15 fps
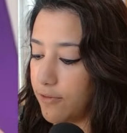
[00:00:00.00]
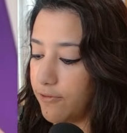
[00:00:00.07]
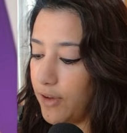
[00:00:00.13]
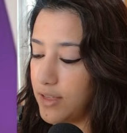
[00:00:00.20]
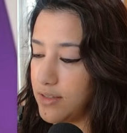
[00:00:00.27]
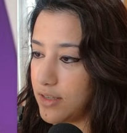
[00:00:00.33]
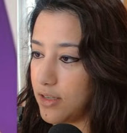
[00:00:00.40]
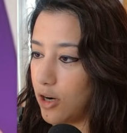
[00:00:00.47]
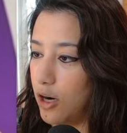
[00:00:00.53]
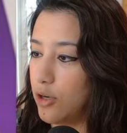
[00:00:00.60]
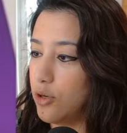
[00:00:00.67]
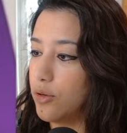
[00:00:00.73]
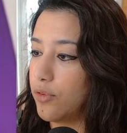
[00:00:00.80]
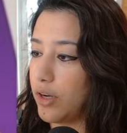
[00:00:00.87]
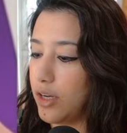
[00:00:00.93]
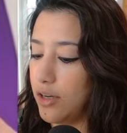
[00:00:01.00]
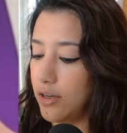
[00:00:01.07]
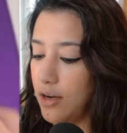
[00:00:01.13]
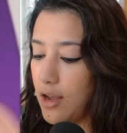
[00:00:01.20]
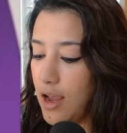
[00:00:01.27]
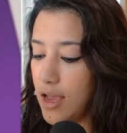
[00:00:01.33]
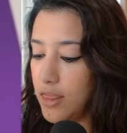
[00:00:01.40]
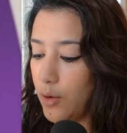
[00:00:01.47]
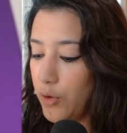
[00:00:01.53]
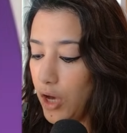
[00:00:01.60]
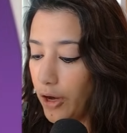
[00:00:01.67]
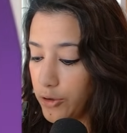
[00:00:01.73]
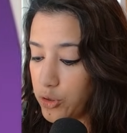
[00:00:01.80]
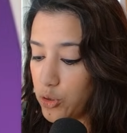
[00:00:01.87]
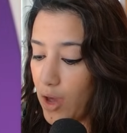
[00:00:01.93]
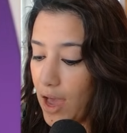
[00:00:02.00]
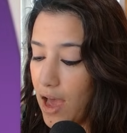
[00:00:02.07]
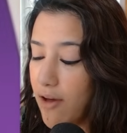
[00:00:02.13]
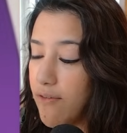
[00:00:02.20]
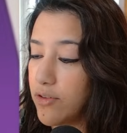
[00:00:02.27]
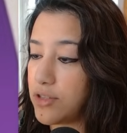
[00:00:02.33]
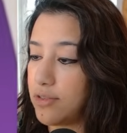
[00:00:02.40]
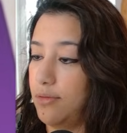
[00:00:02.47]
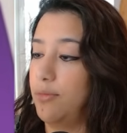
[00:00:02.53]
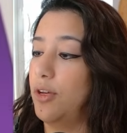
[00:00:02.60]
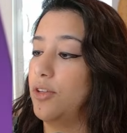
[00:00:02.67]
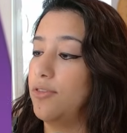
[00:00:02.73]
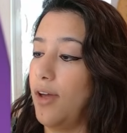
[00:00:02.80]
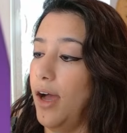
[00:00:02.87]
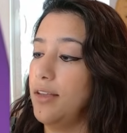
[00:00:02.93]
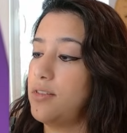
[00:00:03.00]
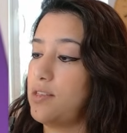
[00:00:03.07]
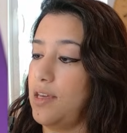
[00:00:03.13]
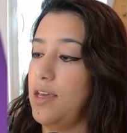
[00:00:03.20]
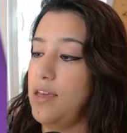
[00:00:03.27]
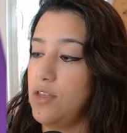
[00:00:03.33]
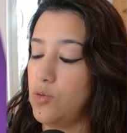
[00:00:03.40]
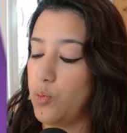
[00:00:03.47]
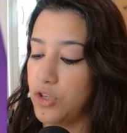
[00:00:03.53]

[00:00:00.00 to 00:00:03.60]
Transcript: fancy card over here. And then we also have some dot skates,